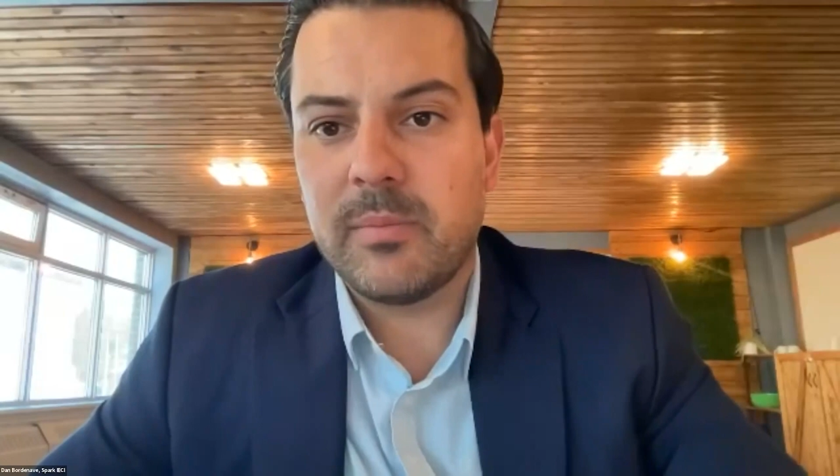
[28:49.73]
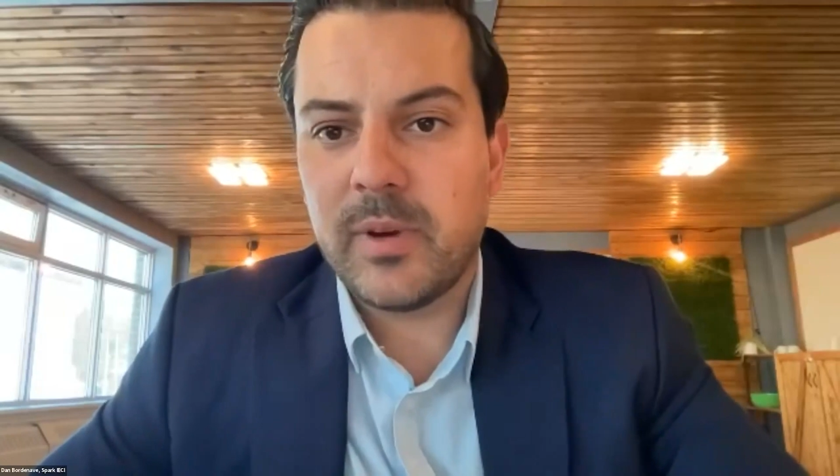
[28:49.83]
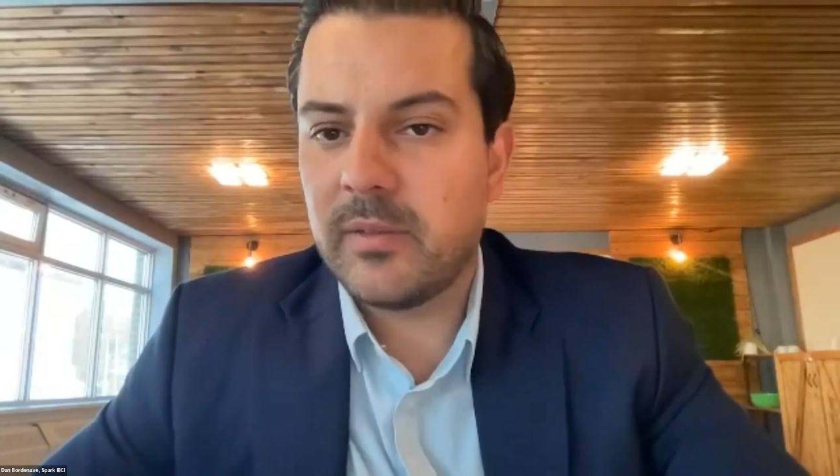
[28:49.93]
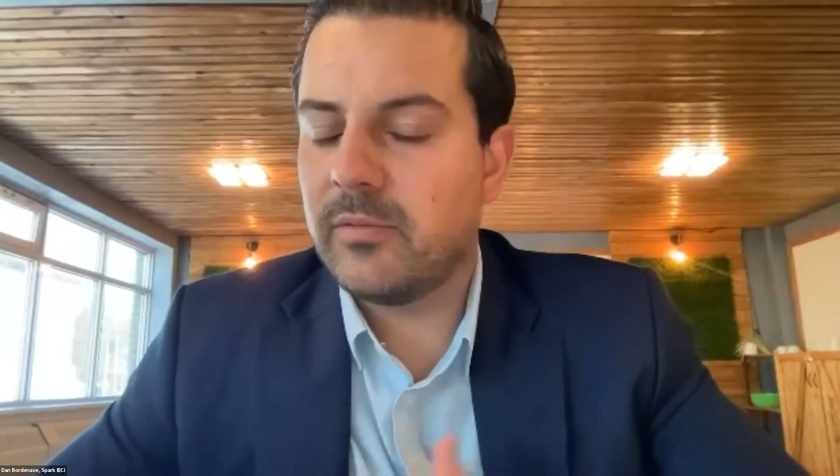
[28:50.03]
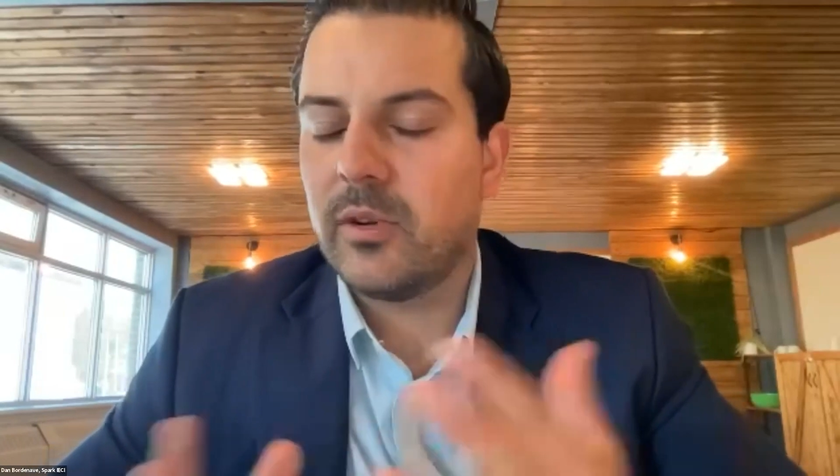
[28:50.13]

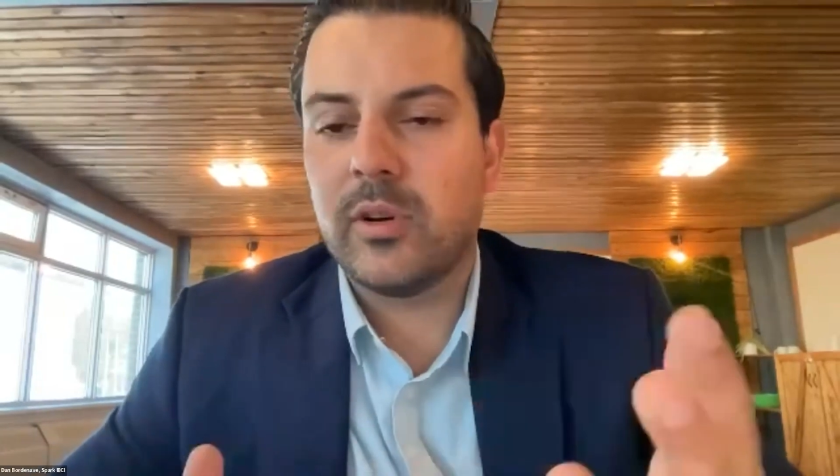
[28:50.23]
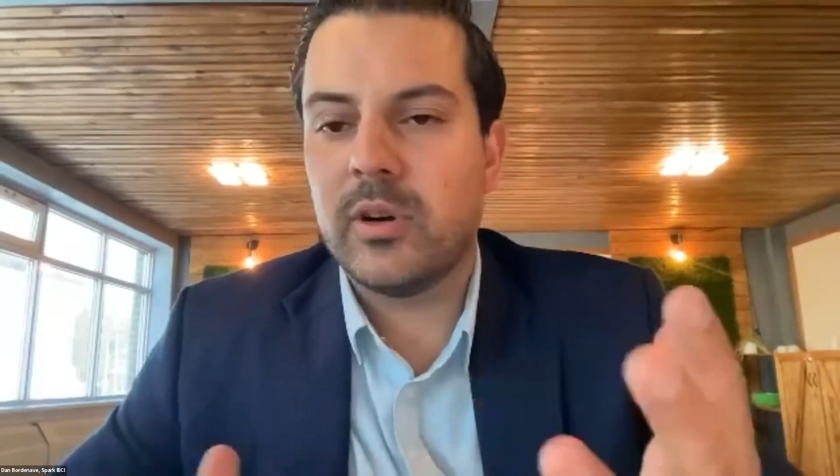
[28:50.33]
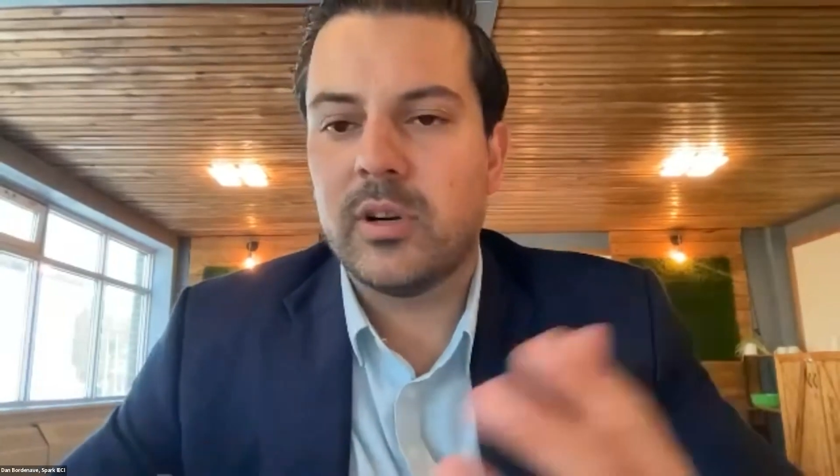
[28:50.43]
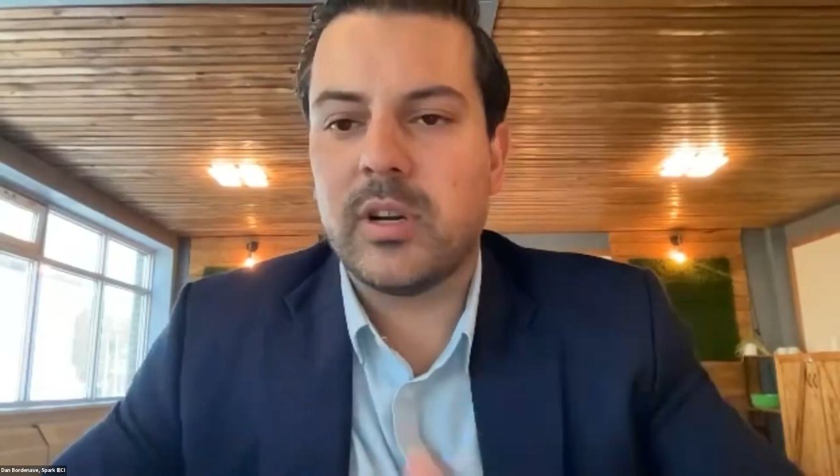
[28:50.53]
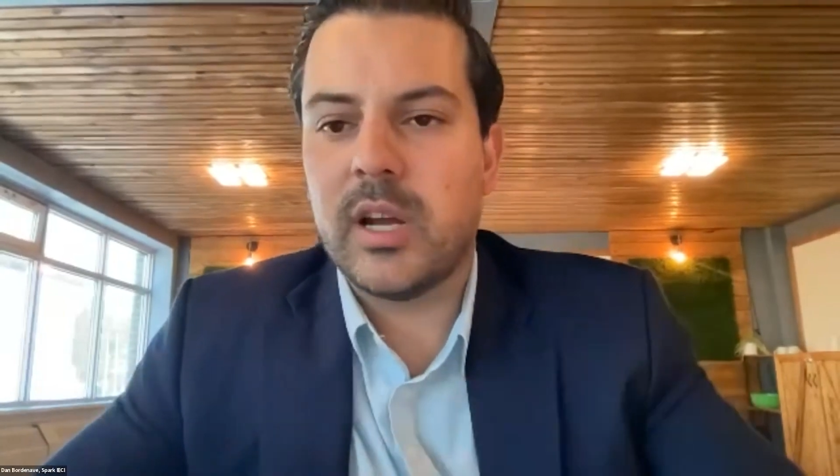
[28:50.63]
But
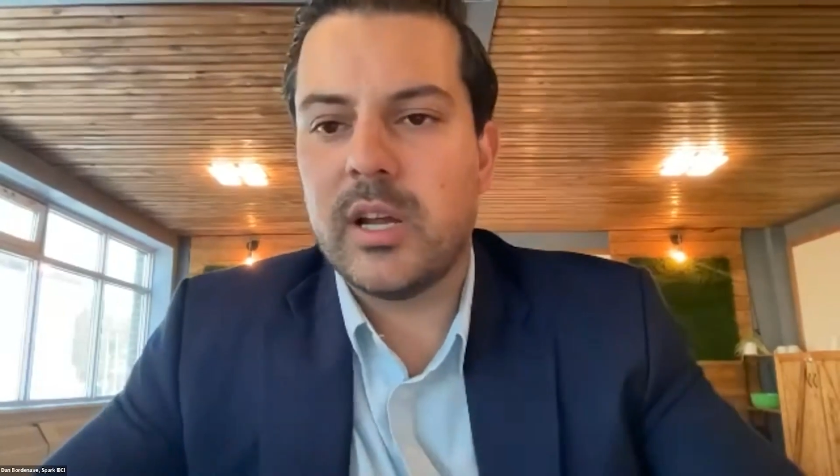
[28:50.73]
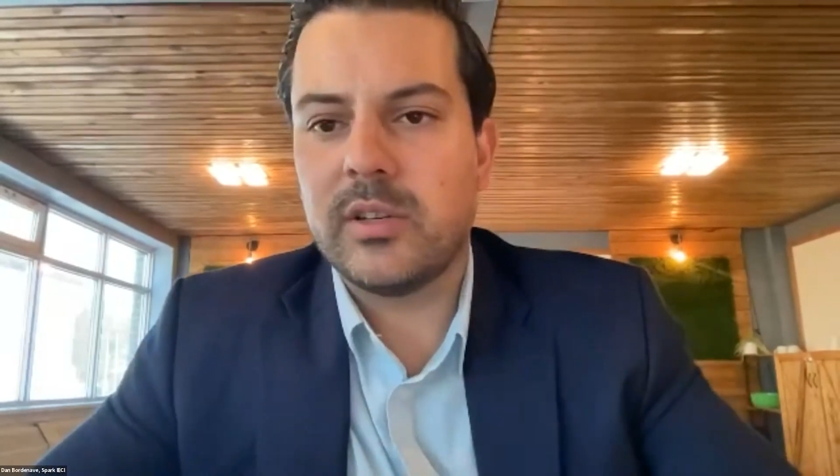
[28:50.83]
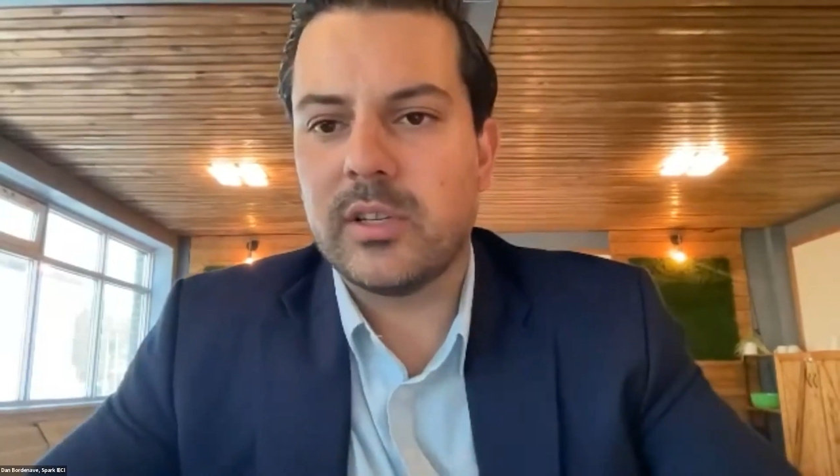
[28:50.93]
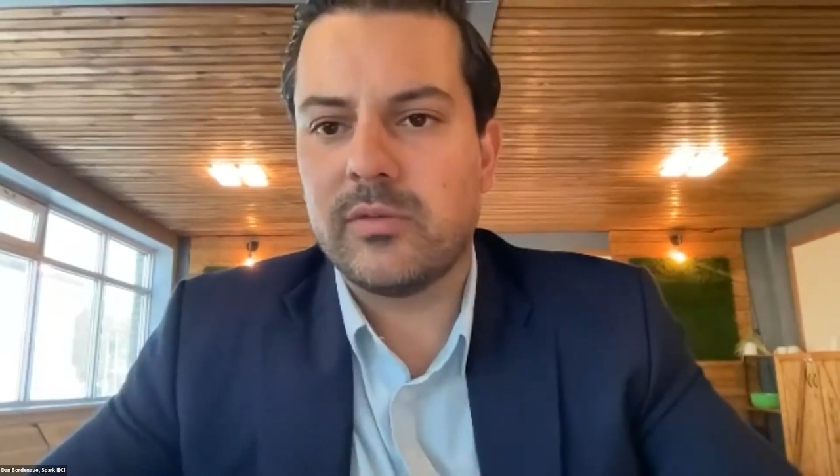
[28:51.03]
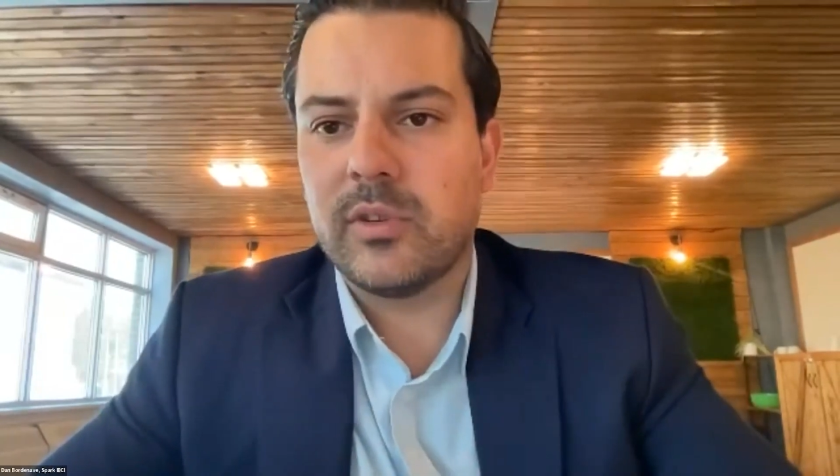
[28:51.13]
for
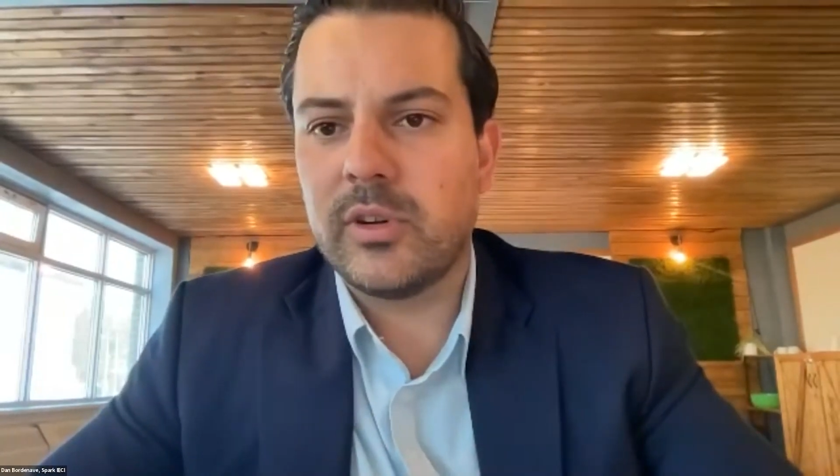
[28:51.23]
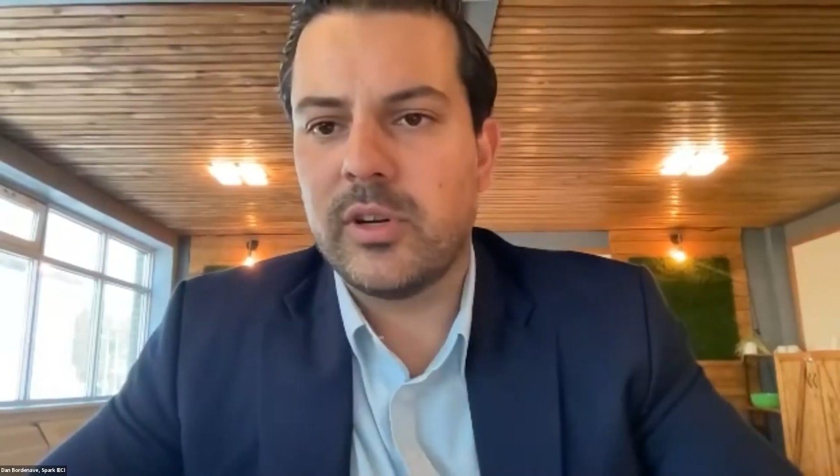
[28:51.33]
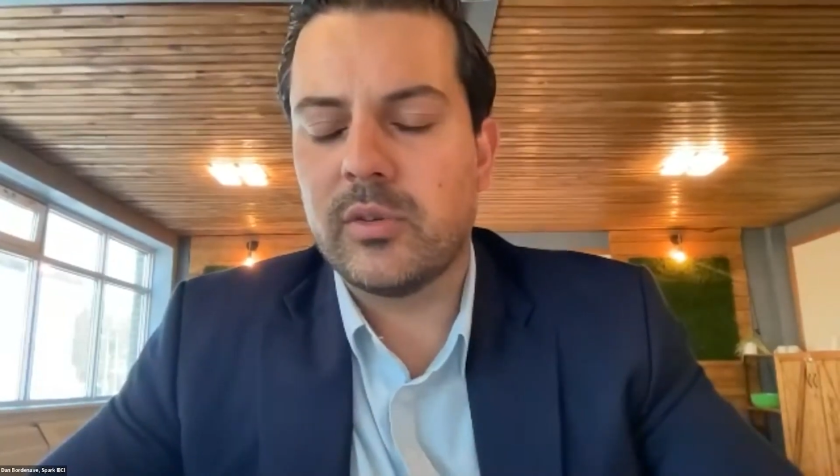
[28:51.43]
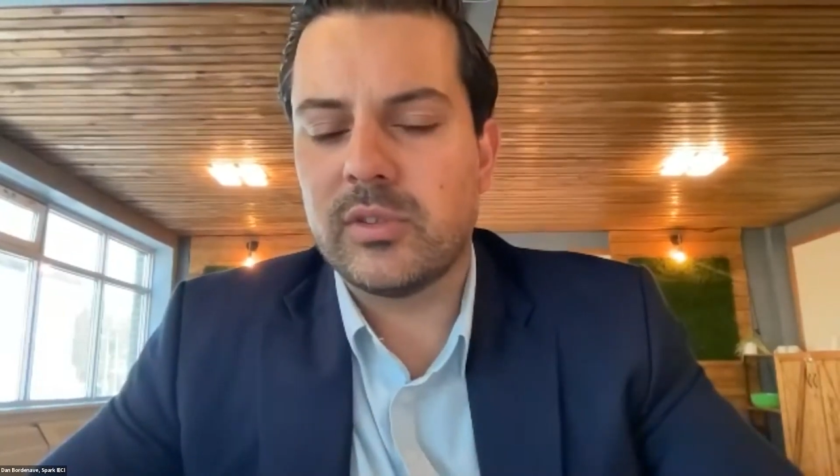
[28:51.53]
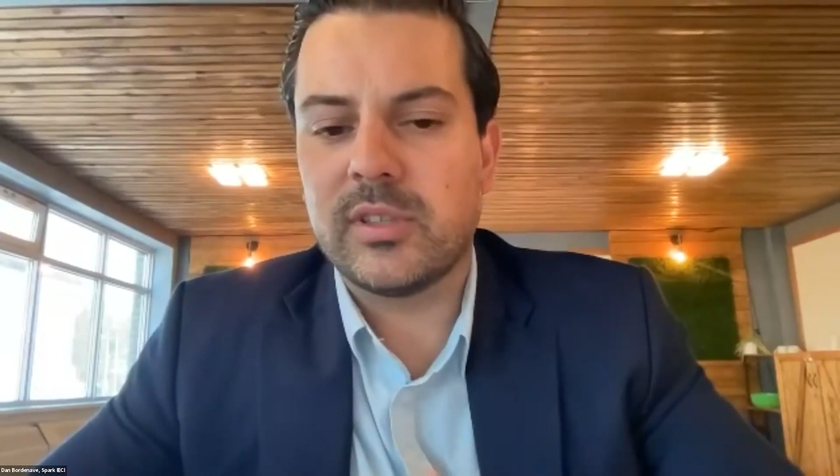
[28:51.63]
just for
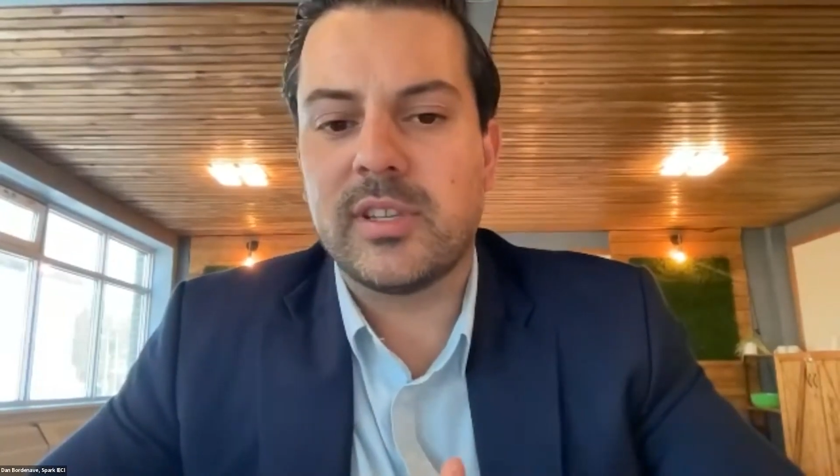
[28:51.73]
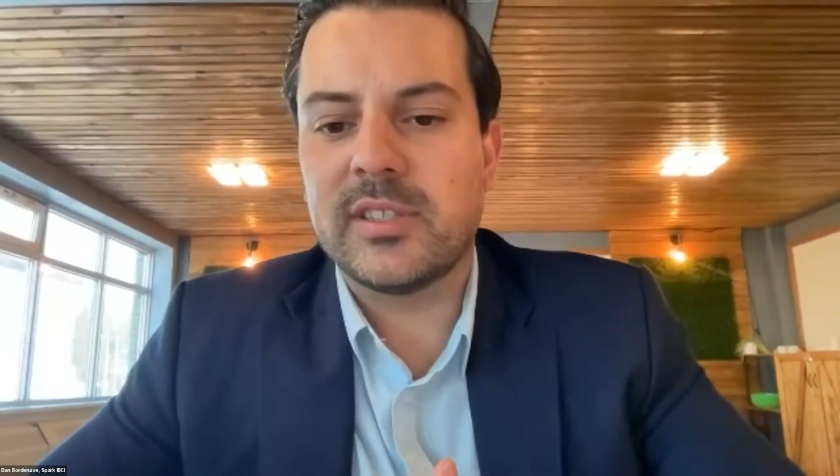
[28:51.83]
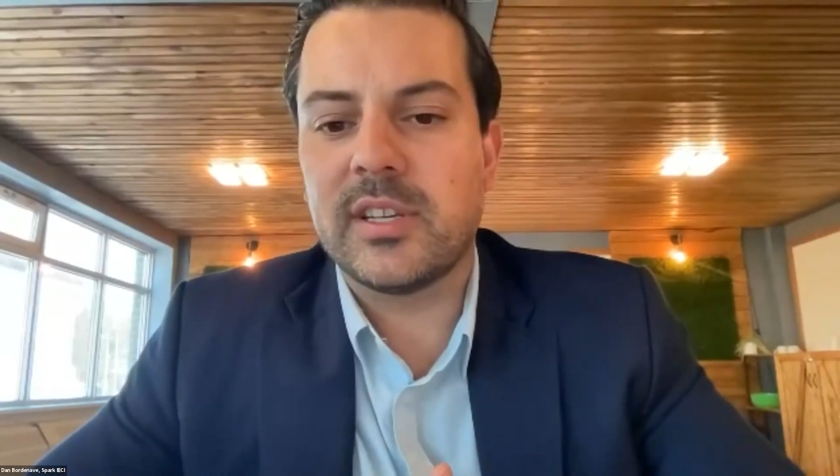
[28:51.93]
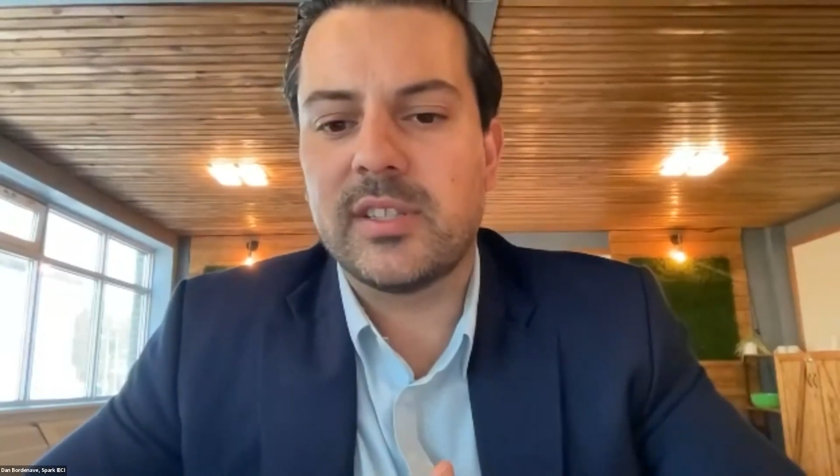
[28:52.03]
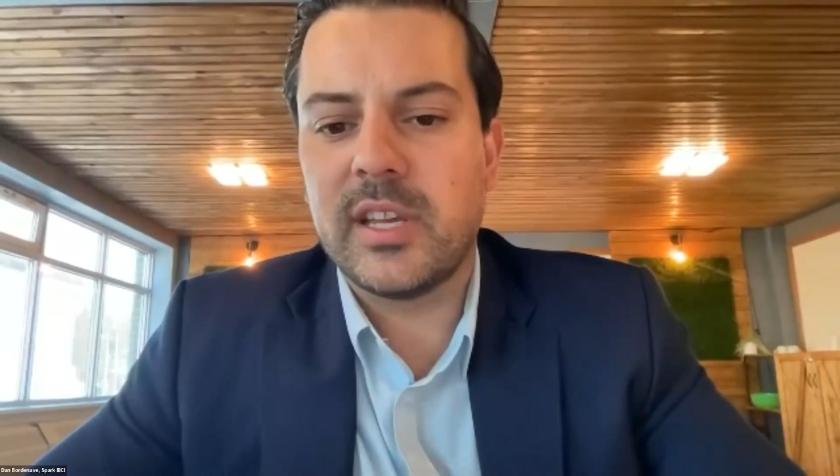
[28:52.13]

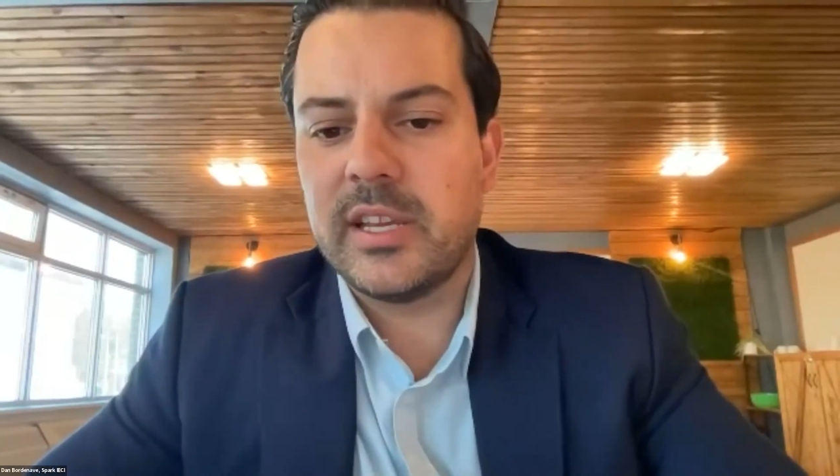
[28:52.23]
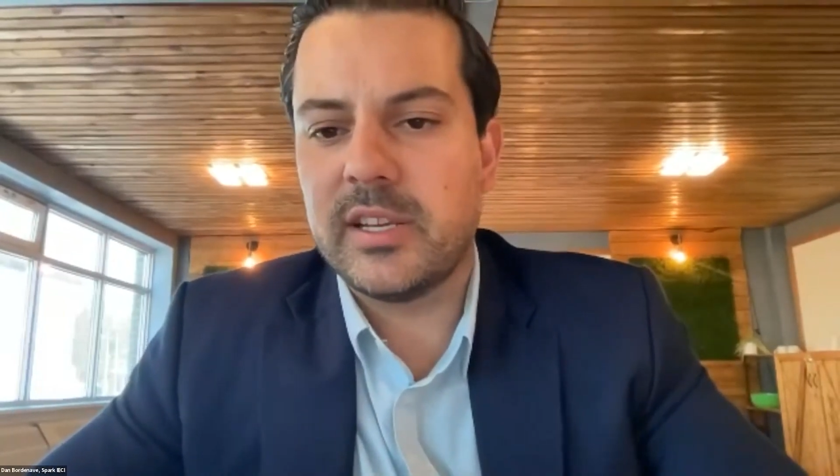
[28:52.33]
statistics sake,